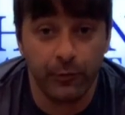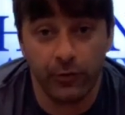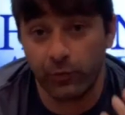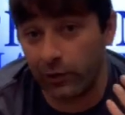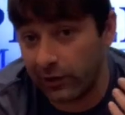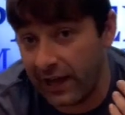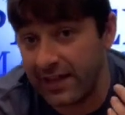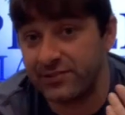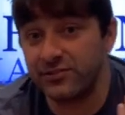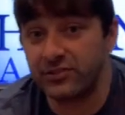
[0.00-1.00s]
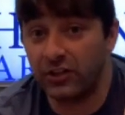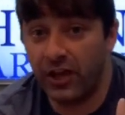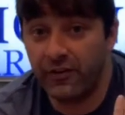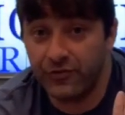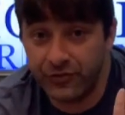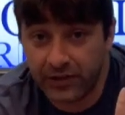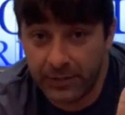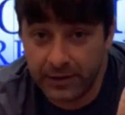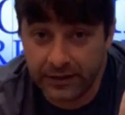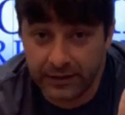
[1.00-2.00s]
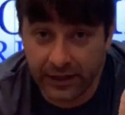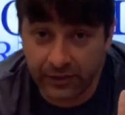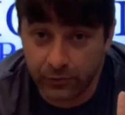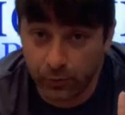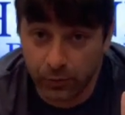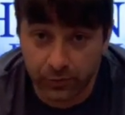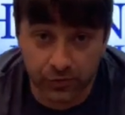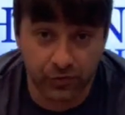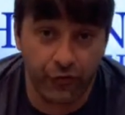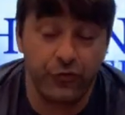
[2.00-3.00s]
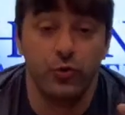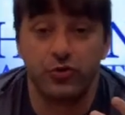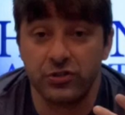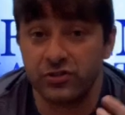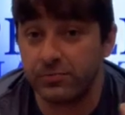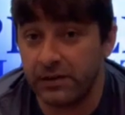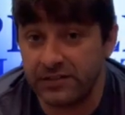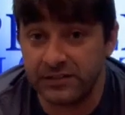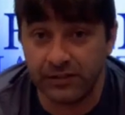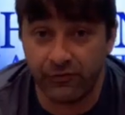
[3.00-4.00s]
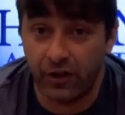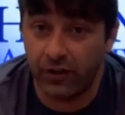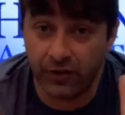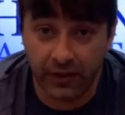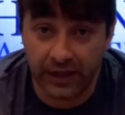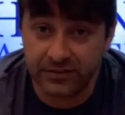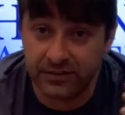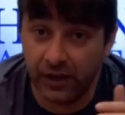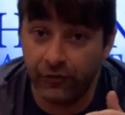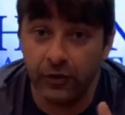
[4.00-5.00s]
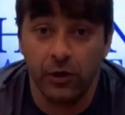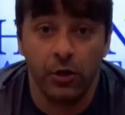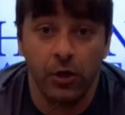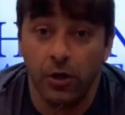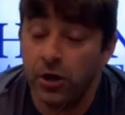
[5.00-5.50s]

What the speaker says: Do you have to wear glasses, gloves? I mean, like, is there fusion, splicing involved, all that stuff?